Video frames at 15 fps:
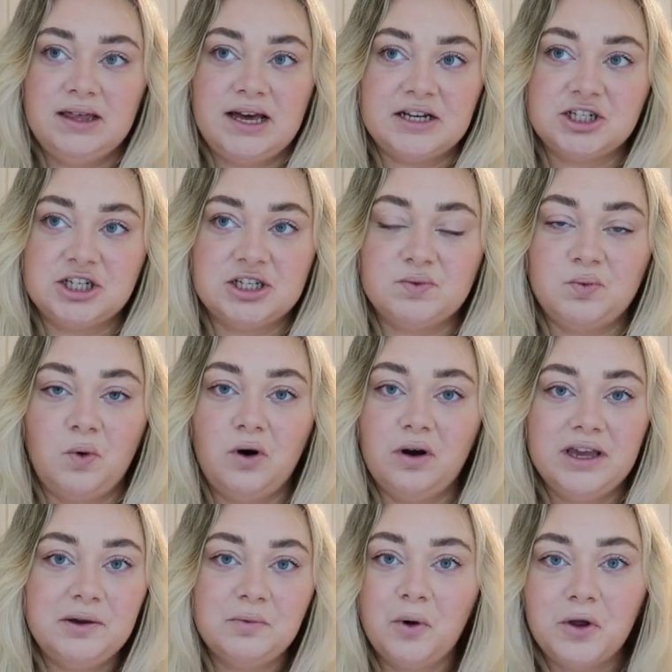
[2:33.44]
that's just
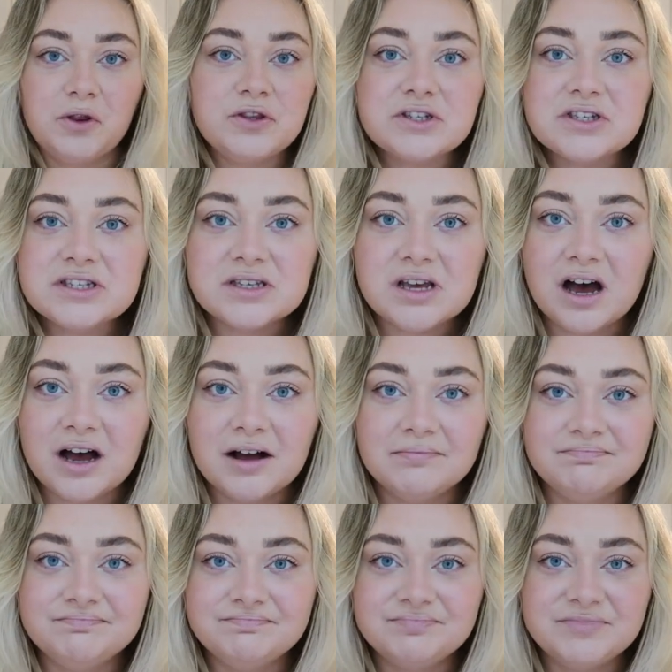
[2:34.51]
what he wants.
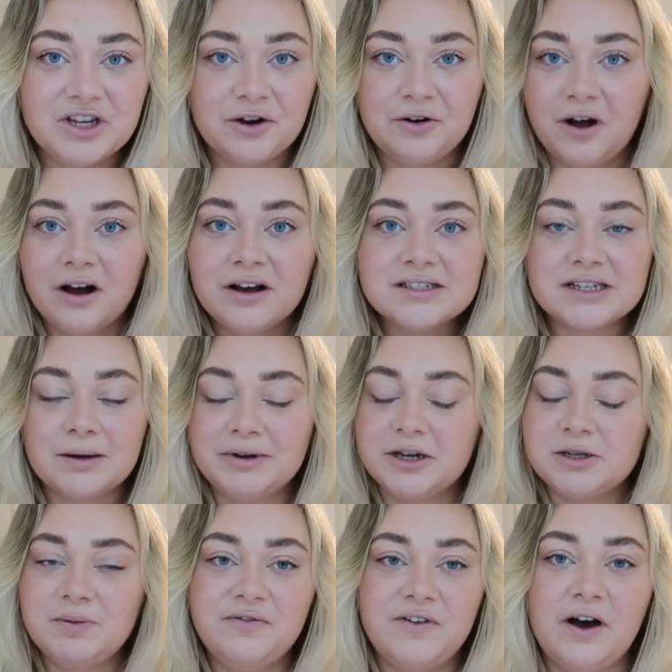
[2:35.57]
Um, don't ask. I mean,
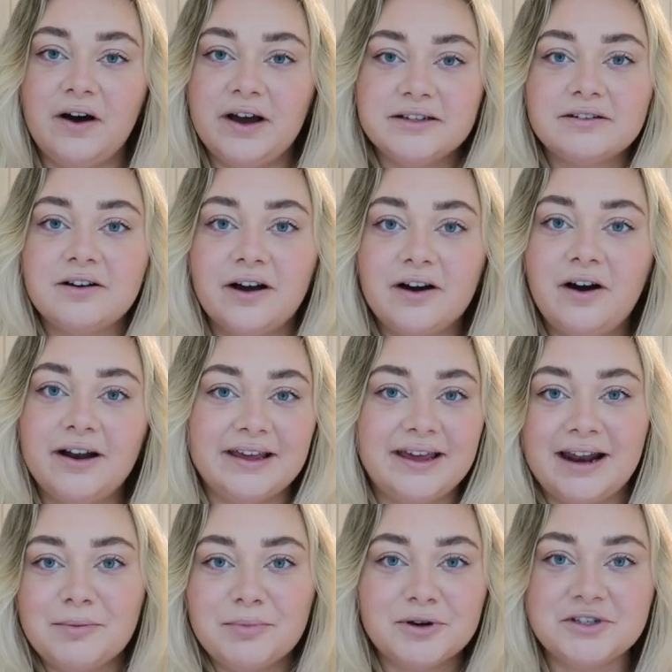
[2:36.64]
to be fair, I, I kind of
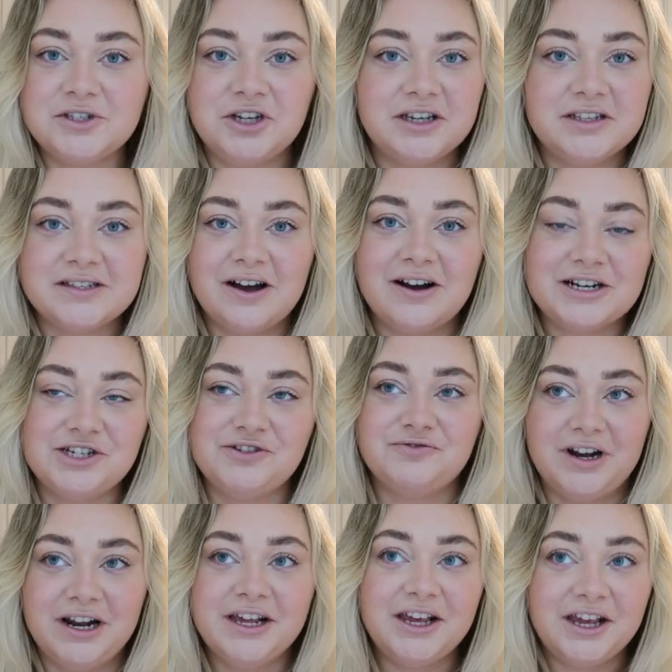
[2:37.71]
get it, because chickens are actually
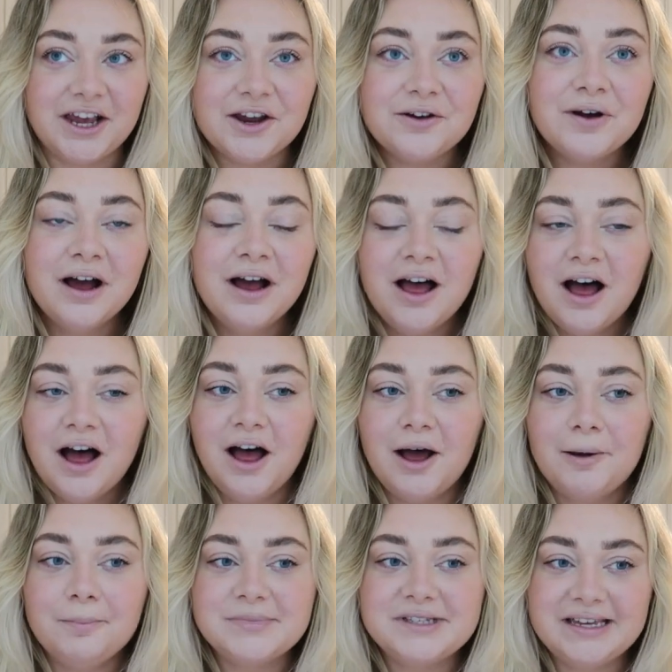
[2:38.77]
really cute.
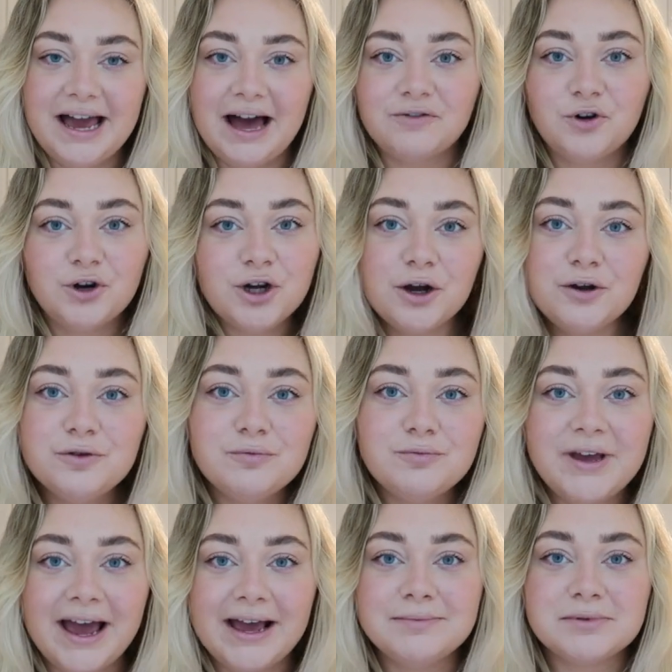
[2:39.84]
Um, so yeah, I've got to go
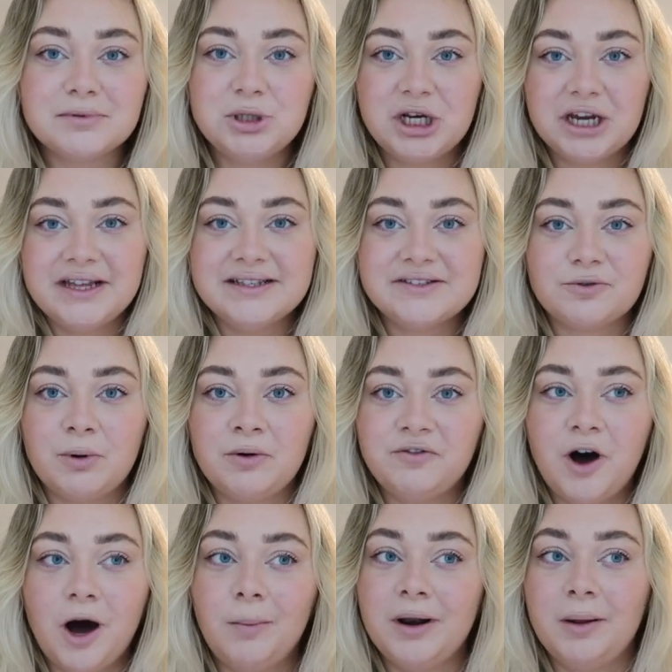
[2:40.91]
get him some chickens from a
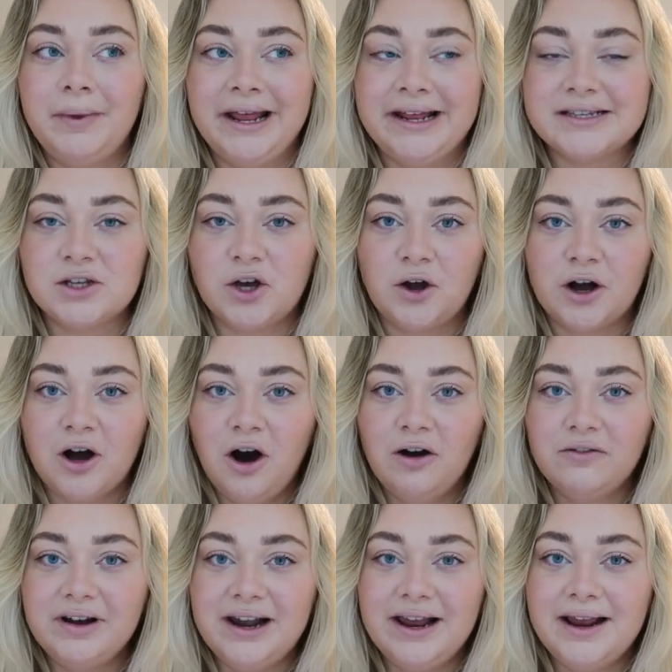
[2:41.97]
farm in a minute, so I
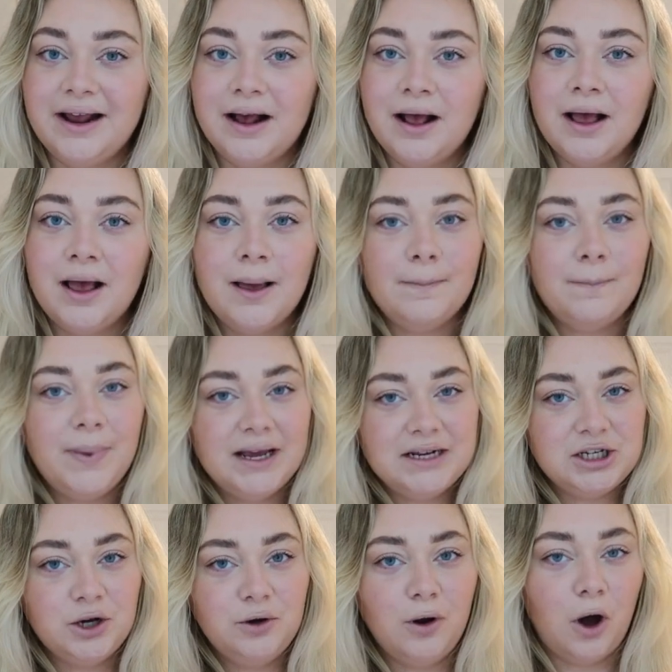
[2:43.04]
can't really be
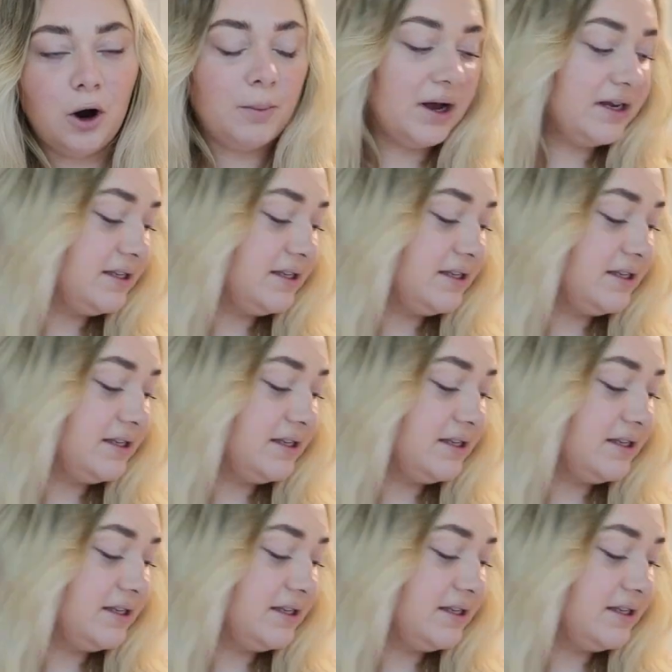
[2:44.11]
too long,